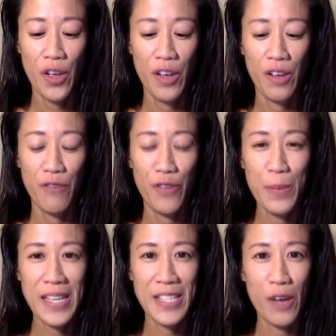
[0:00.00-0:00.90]
feel
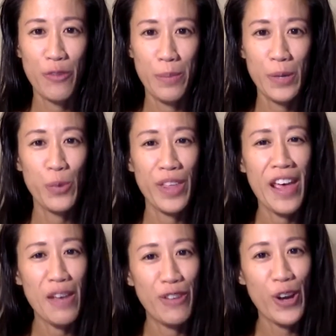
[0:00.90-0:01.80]
myself a bit with a
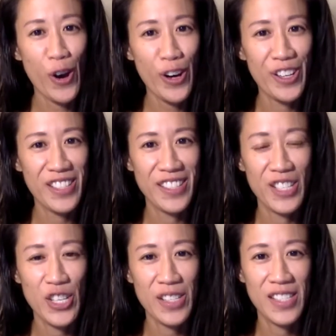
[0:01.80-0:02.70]
heavy heart,
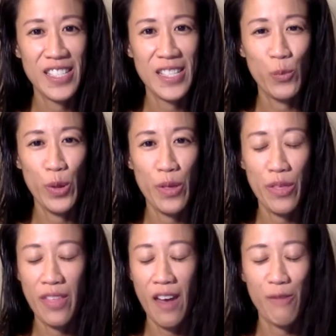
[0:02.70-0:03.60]
just with
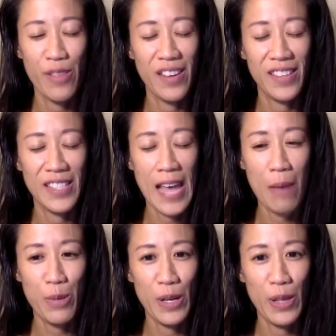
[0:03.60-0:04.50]
everything that's
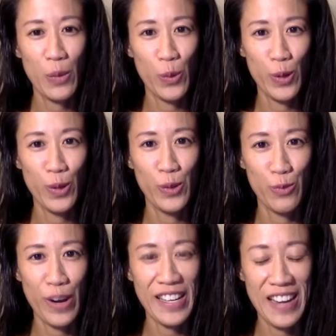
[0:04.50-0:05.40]
happening in the world
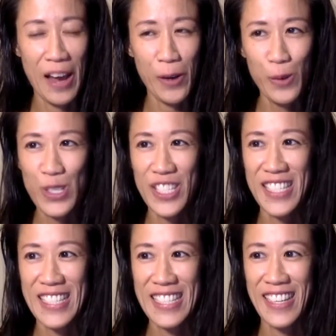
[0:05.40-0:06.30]
right now.
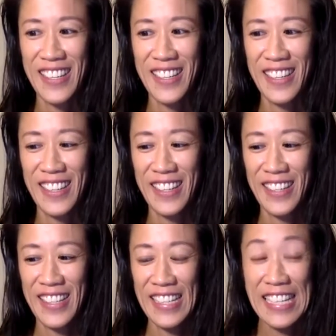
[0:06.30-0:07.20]
Just
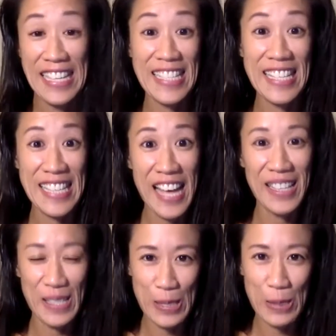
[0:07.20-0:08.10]
it's
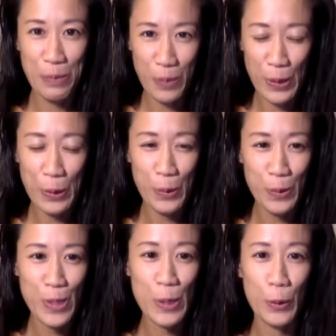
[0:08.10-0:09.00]
intense,
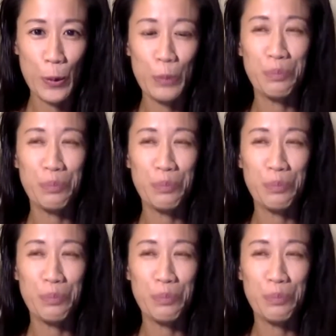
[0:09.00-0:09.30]
so